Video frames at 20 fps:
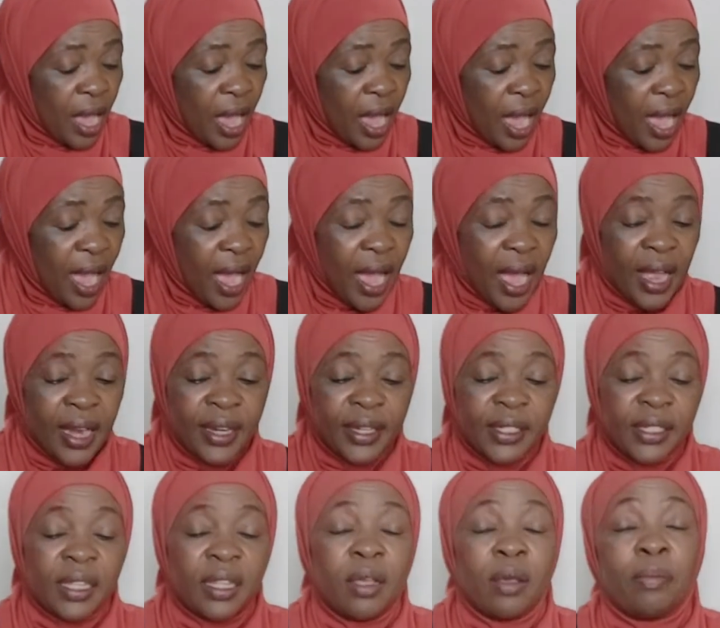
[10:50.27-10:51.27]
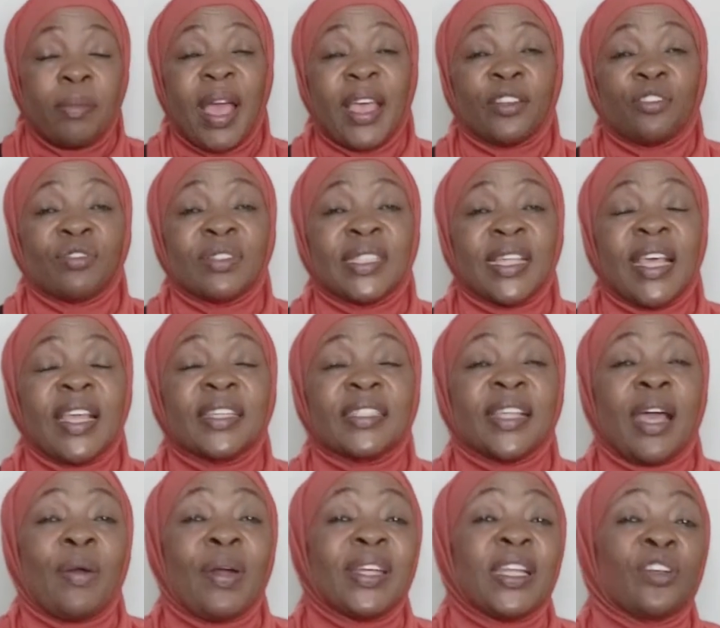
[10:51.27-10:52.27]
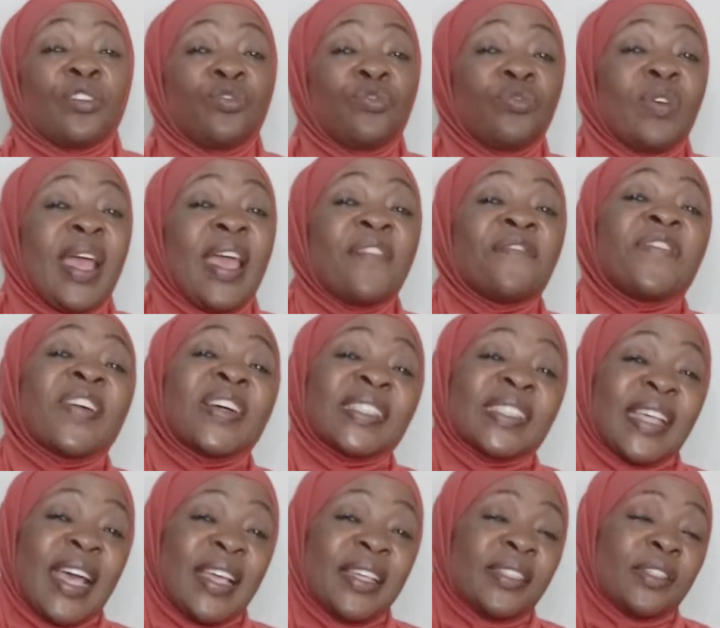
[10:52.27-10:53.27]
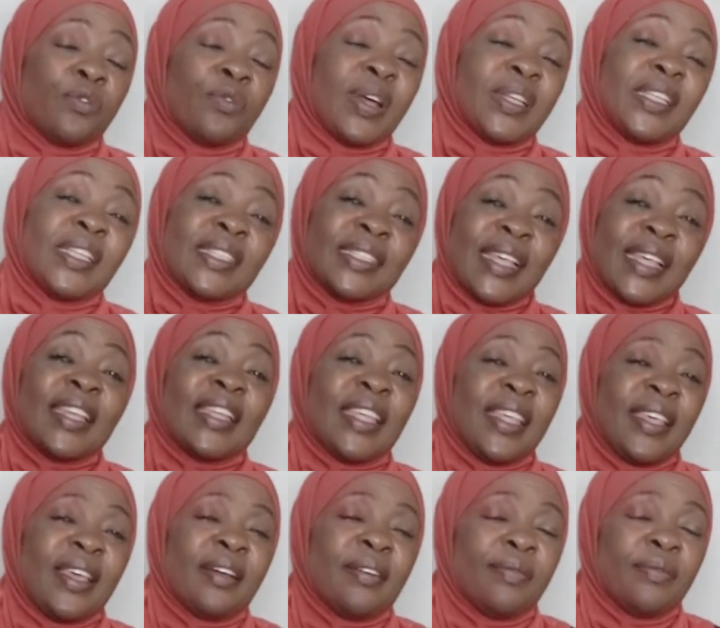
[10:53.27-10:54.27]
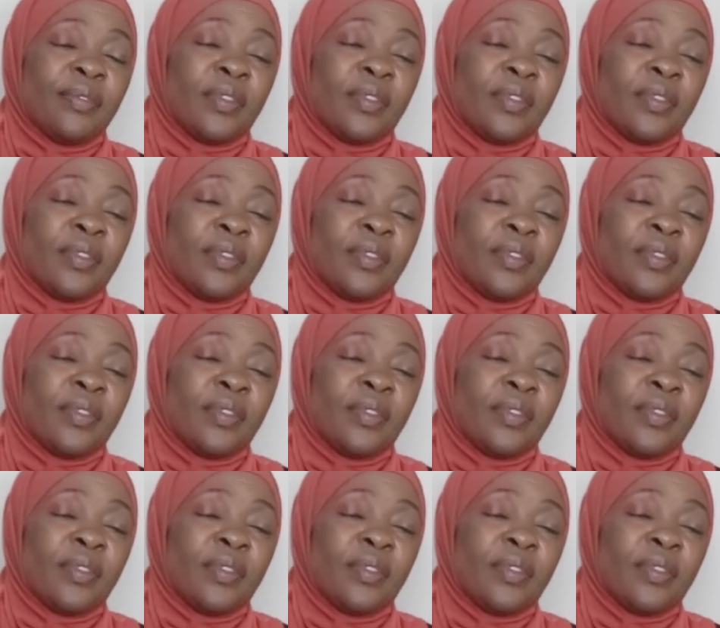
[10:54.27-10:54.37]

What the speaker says: And my 2 cents, I wanted to emphasize what he said here.